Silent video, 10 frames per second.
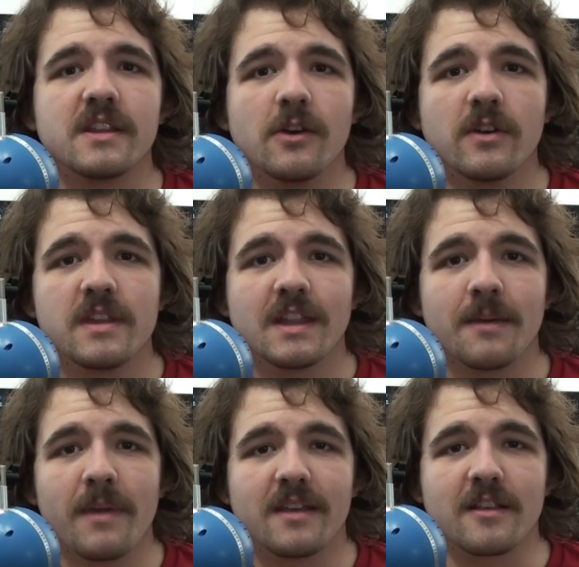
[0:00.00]
The only thing
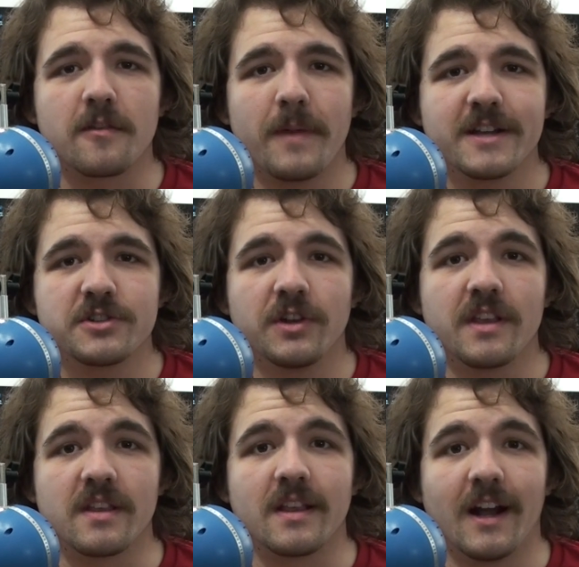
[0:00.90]
that makes it special
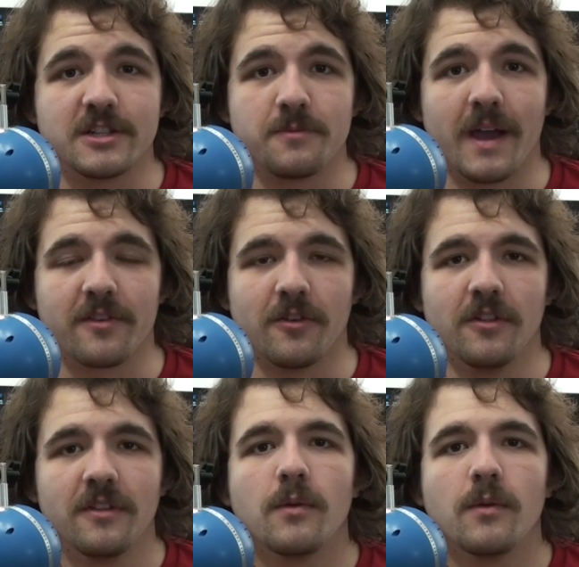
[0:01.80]
is the touch bezel.